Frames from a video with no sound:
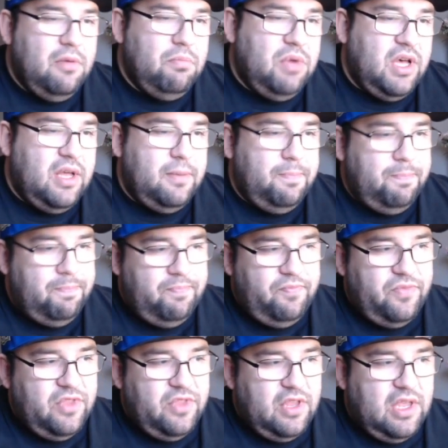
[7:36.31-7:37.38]
But
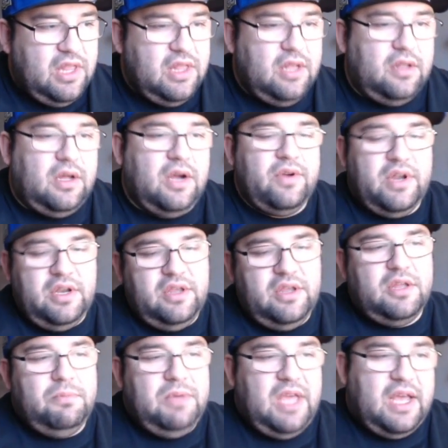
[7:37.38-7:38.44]
in the long run, you
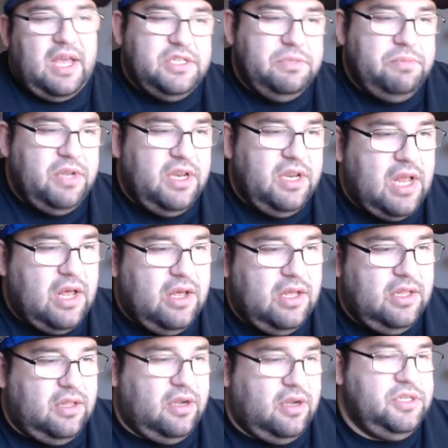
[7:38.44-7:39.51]
could be actually putting out a
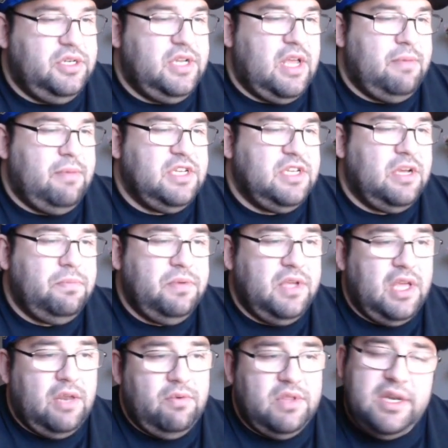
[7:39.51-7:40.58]
larger damage output.
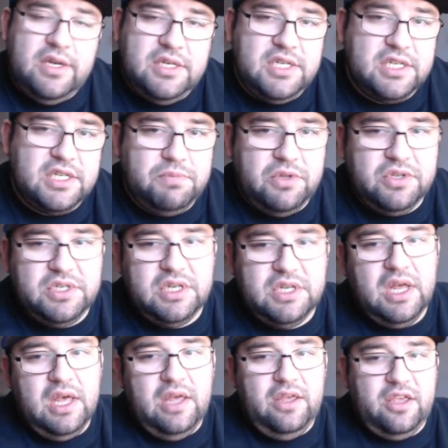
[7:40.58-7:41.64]
And with Energy Explosion,
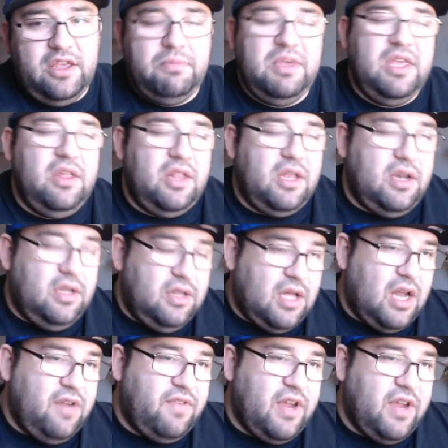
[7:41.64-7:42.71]
you can be healing a
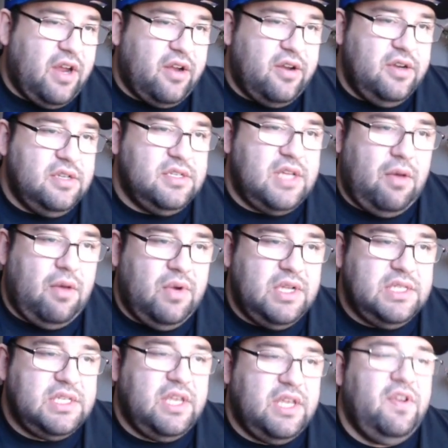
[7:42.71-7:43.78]
lot of characters at
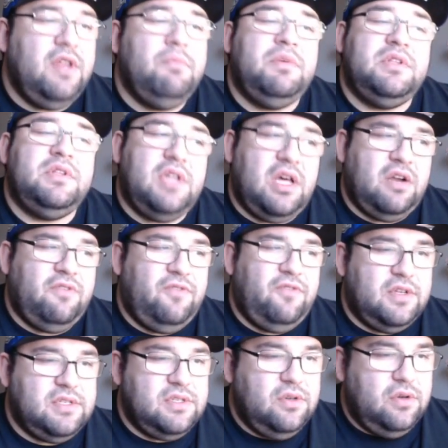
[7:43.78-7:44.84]
once, giving him a lot of
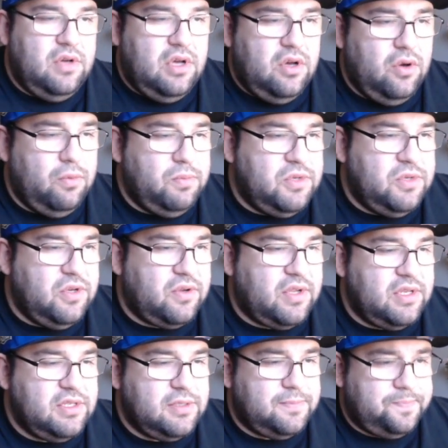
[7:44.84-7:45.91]
false hope tokens.